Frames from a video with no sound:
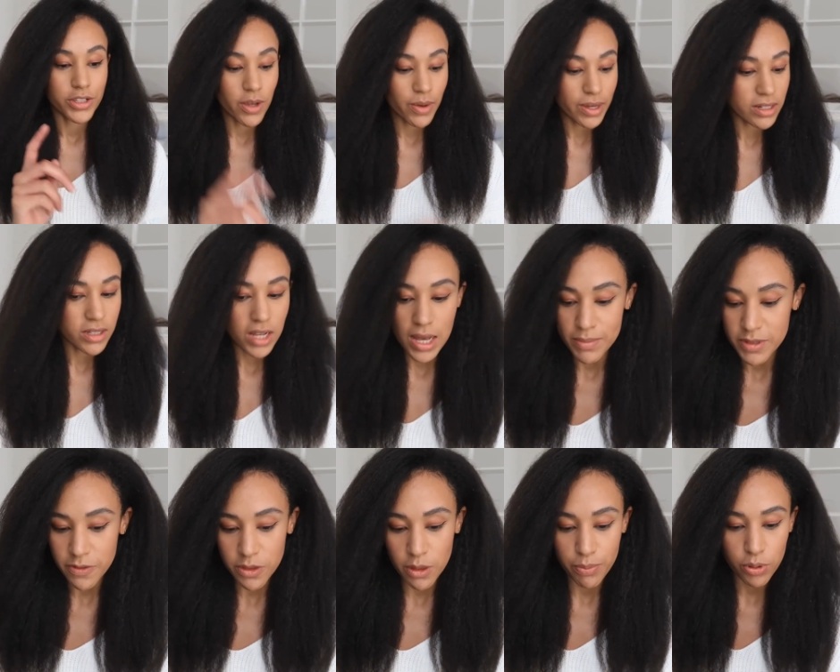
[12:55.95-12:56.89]
So in terms
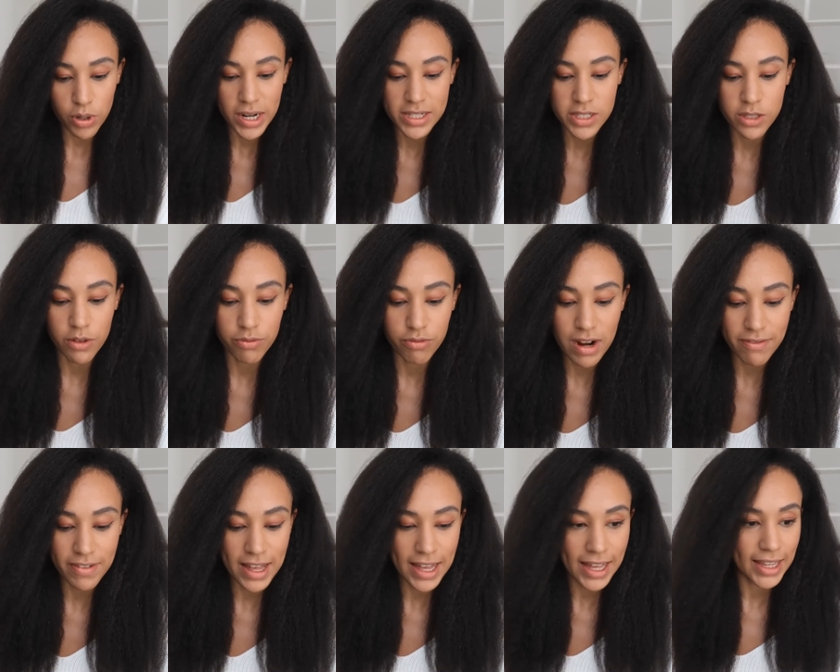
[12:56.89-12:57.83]
of the price of
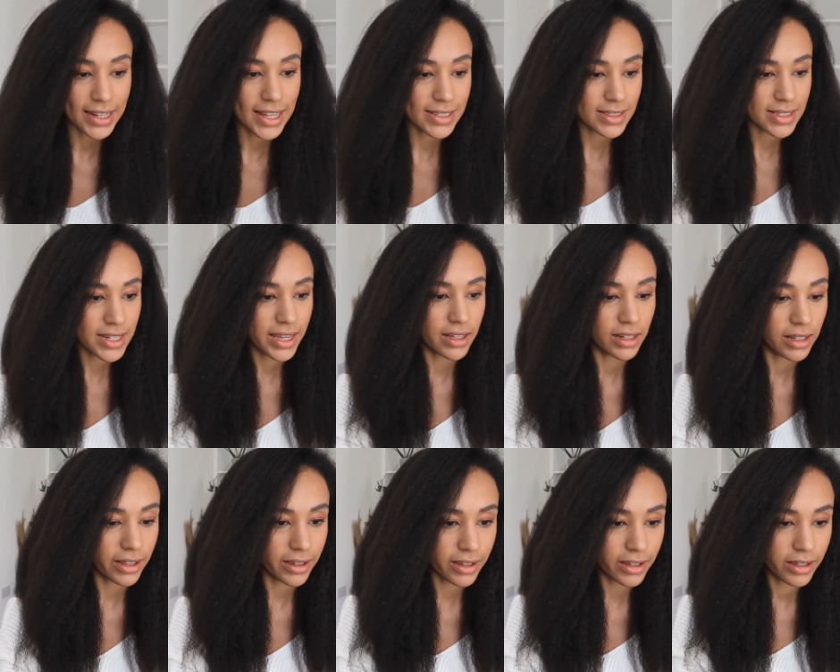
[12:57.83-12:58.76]
Rev Air, let's take a
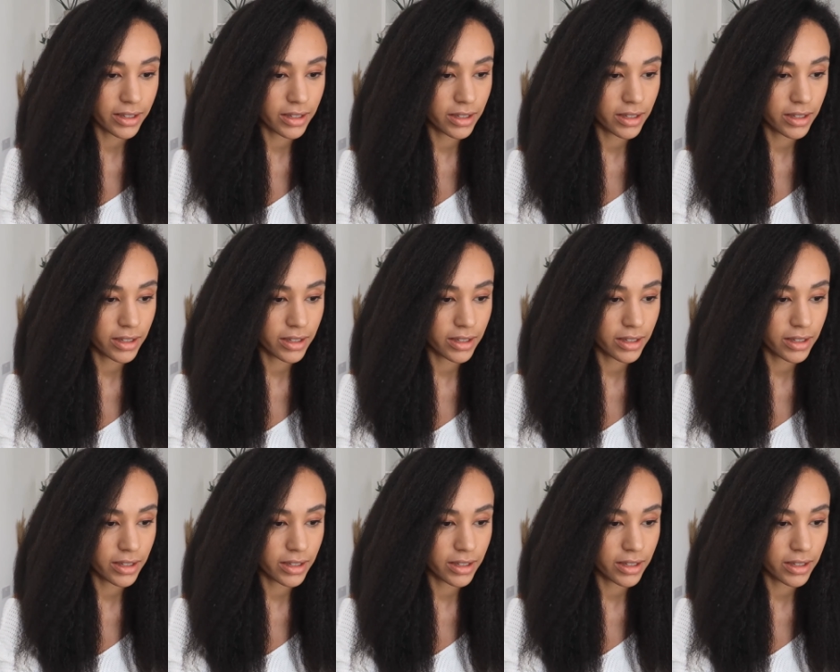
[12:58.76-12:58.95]
look.